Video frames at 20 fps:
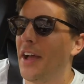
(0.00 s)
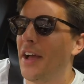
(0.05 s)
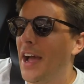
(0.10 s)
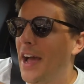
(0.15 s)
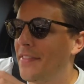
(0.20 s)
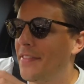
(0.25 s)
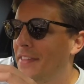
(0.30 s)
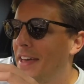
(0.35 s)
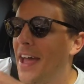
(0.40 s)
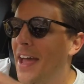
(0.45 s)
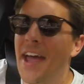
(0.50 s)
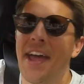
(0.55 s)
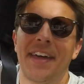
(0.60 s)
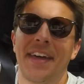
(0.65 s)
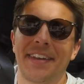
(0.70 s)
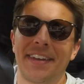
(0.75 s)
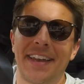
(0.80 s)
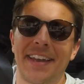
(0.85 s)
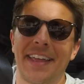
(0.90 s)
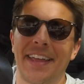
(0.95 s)
and the
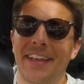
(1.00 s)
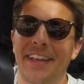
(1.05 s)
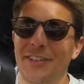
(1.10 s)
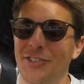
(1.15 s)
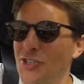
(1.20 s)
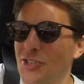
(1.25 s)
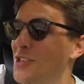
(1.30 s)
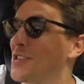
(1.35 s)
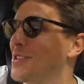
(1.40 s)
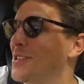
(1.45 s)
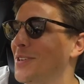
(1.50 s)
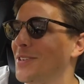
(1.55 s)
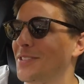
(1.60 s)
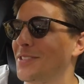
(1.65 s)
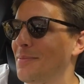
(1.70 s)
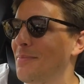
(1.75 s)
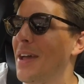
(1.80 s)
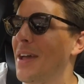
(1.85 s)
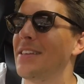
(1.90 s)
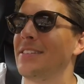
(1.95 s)
handling just looked
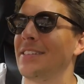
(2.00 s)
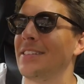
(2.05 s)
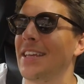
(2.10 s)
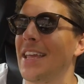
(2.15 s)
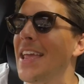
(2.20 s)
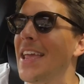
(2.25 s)
amazing.